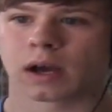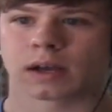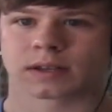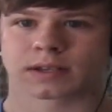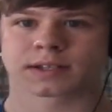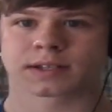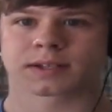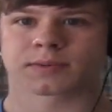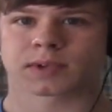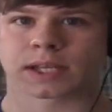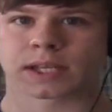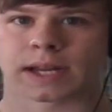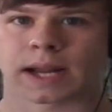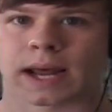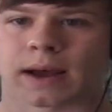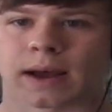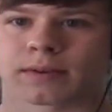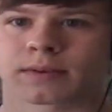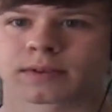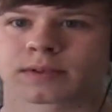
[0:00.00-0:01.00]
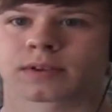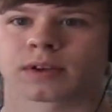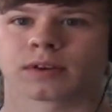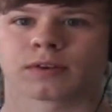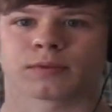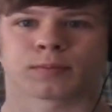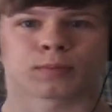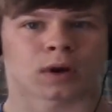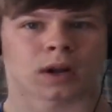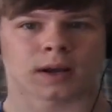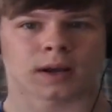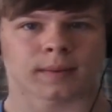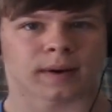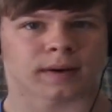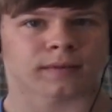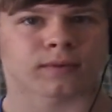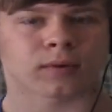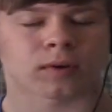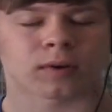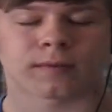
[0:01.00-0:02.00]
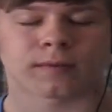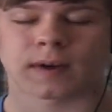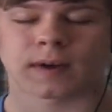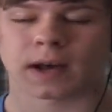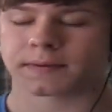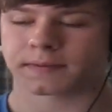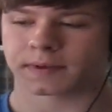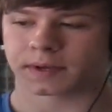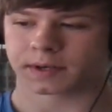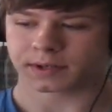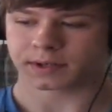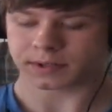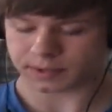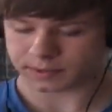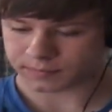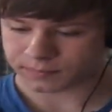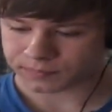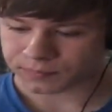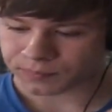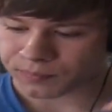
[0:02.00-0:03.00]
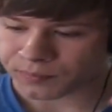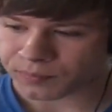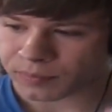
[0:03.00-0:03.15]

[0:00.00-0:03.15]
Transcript: Since it was announced, so probably about 4 or 5 years.